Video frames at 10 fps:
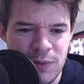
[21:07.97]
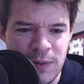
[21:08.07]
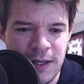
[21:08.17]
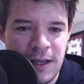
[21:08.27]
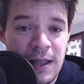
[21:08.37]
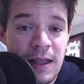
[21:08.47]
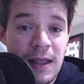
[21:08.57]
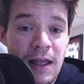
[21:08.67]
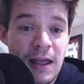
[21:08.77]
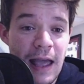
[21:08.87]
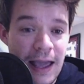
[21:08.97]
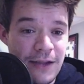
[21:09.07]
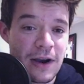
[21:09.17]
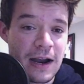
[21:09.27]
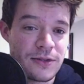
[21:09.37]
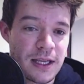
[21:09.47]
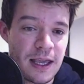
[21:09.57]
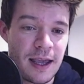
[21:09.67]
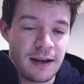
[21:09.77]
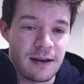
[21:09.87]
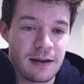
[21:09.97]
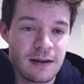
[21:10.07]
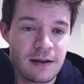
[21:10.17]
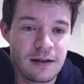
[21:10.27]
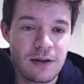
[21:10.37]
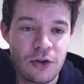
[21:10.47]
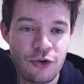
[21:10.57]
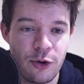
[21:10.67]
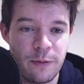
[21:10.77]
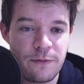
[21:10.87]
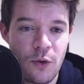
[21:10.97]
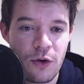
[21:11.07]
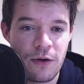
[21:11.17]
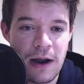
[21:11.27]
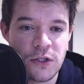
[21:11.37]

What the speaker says: weird. 8 rounds again. Group 4 around